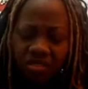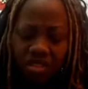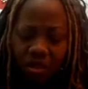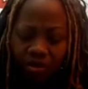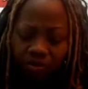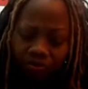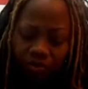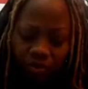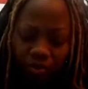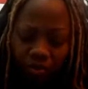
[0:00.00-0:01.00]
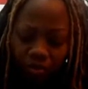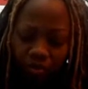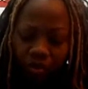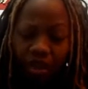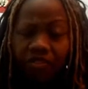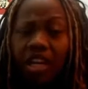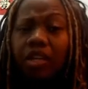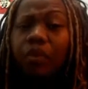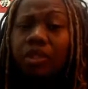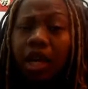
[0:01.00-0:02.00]
So I finally
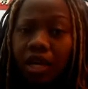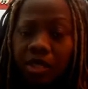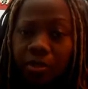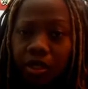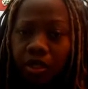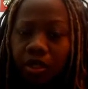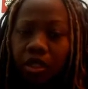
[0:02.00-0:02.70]
went to hospital,